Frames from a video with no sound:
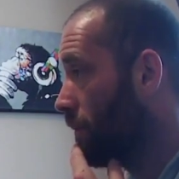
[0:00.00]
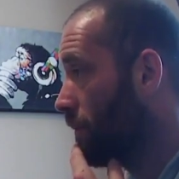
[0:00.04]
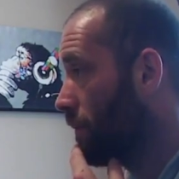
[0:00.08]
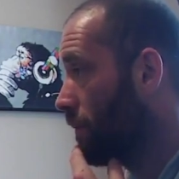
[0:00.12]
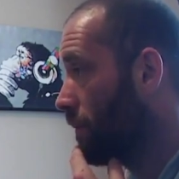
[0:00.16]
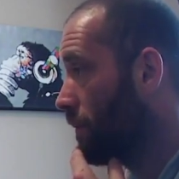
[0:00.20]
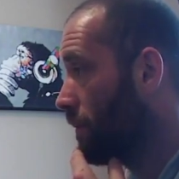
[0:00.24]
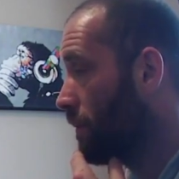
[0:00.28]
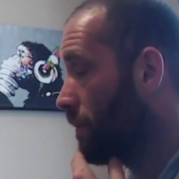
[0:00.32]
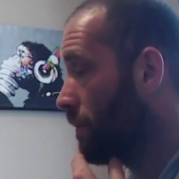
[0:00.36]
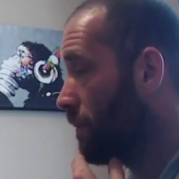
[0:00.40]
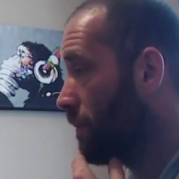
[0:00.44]

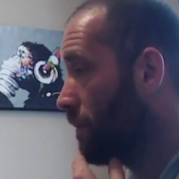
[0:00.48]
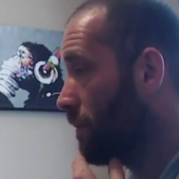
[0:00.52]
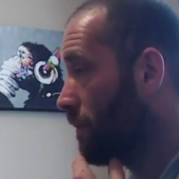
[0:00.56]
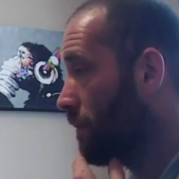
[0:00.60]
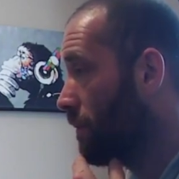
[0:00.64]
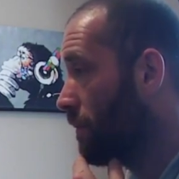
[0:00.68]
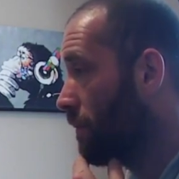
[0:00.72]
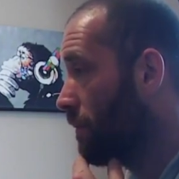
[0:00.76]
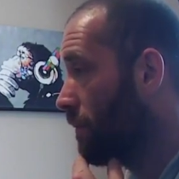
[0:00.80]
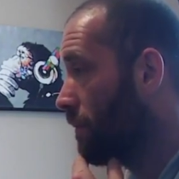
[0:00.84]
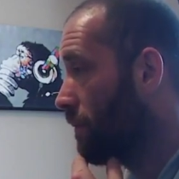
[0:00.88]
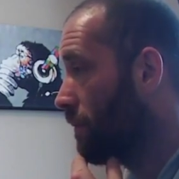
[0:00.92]

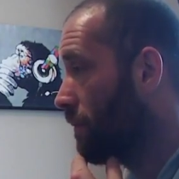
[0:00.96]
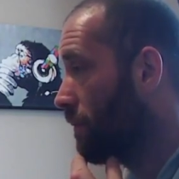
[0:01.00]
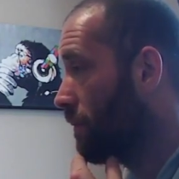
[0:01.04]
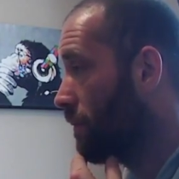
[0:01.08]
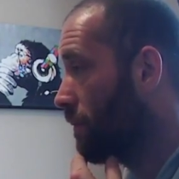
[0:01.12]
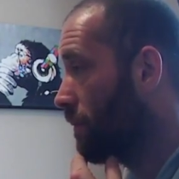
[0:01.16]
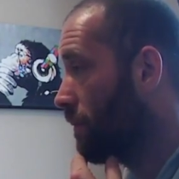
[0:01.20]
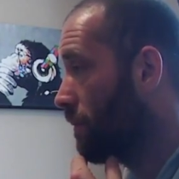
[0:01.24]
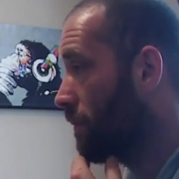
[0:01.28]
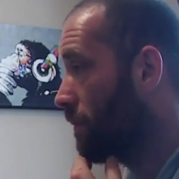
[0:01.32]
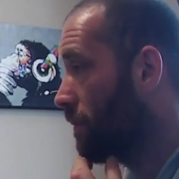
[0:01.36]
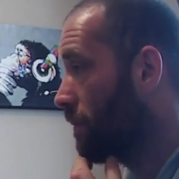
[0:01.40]

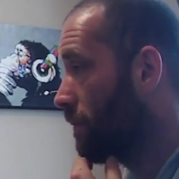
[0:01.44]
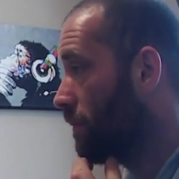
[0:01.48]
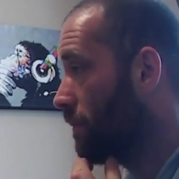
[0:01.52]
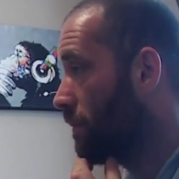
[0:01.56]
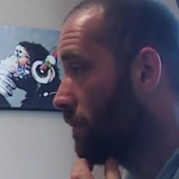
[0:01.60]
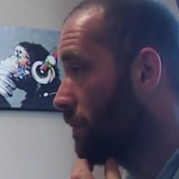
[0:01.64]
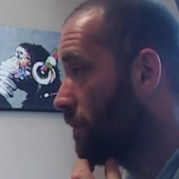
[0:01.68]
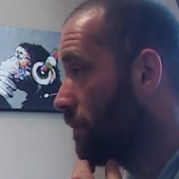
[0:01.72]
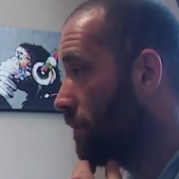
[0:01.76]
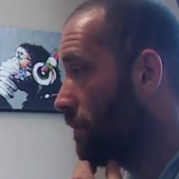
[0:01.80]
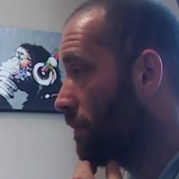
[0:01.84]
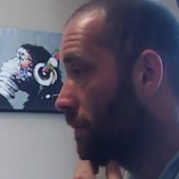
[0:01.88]

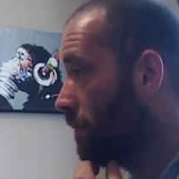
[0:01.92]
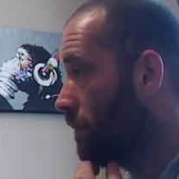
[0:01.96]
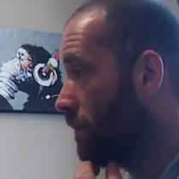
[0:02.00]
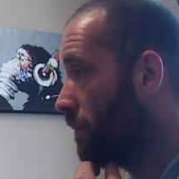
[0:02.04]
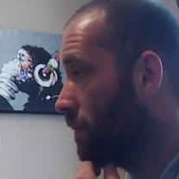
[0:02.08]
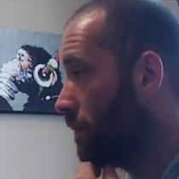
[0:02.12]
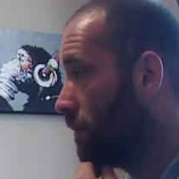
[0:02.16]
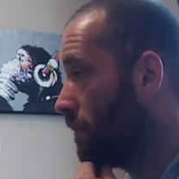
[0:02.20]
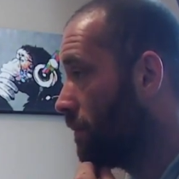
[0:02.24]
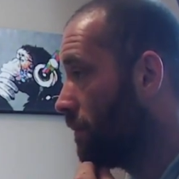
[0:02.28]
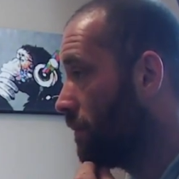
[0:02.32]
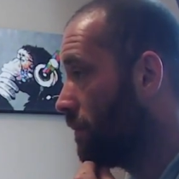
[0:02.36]

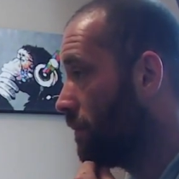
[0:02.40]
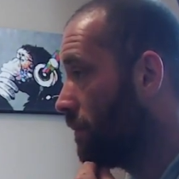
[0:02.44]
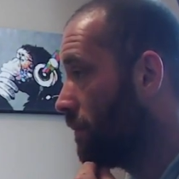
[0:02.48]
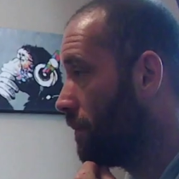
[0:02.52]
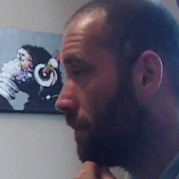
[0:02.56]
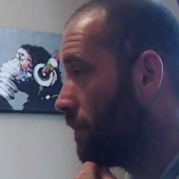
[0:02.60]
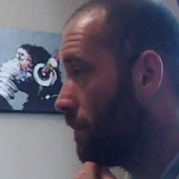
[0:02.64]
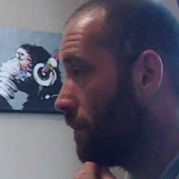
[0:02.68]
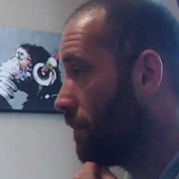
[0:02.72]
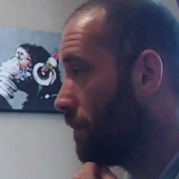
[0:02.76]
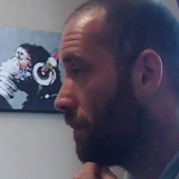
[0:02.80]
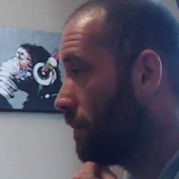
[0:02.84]

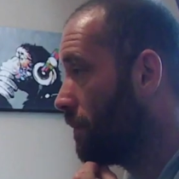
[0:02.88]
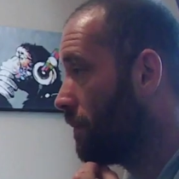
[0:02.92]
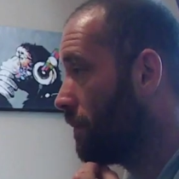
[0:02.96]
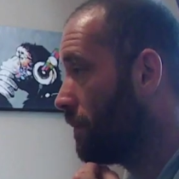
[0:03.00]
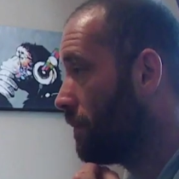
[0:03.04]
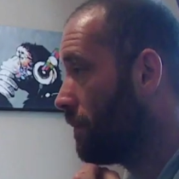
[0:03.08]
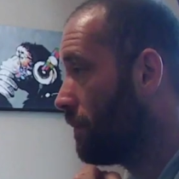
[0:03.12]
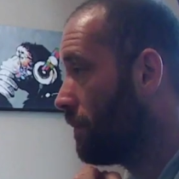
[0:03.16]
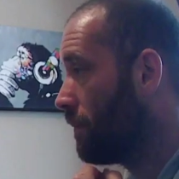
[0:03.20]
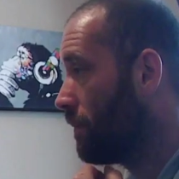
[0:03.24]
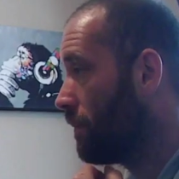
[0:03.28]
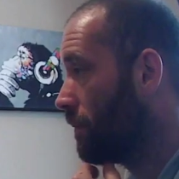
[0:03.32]

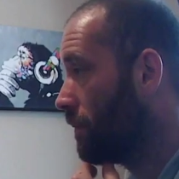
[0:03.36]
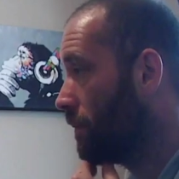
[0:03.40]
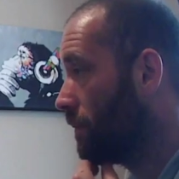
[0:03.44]
(silent)